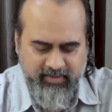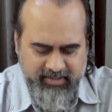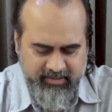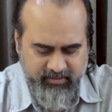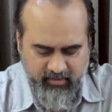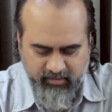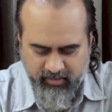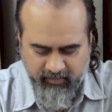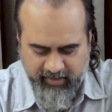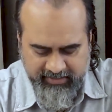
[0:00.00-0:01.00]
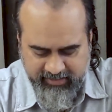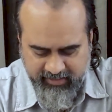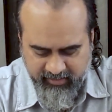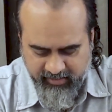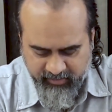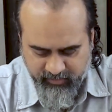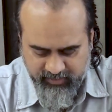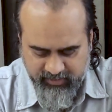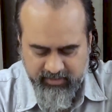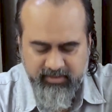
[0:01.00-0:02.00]
And we just talked of asking real
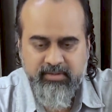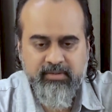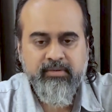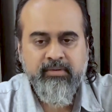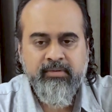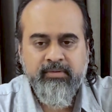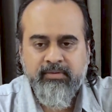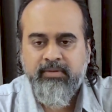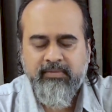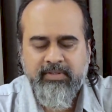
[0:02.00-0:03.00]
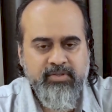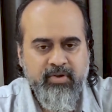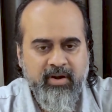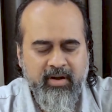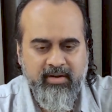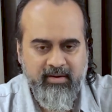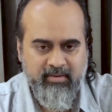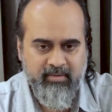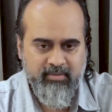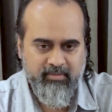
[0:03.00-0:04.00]
questions to the ones you are
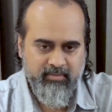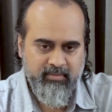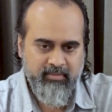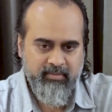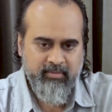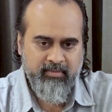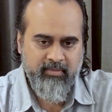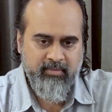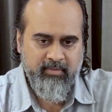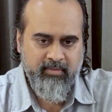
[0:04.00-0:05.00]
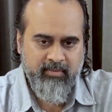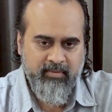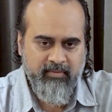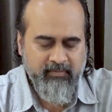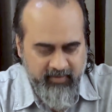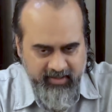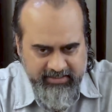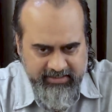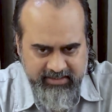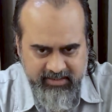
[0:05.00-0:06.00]
related to.
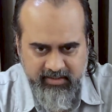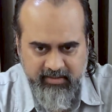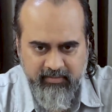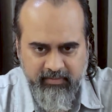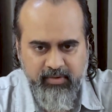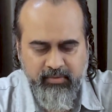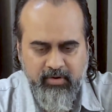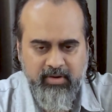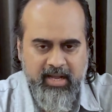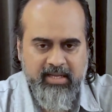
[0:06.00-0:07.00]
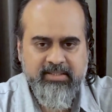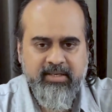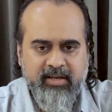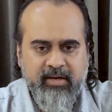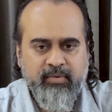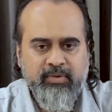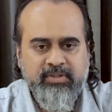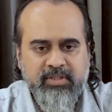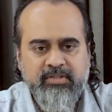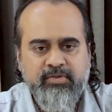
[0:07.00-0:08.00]
Worse still, we do not ask the real
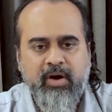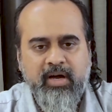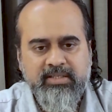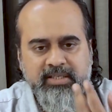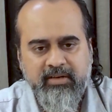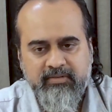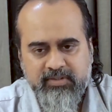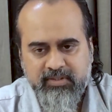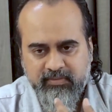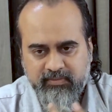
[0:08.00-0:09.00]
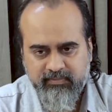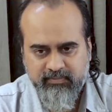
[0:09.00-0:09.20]
questions to ourselves.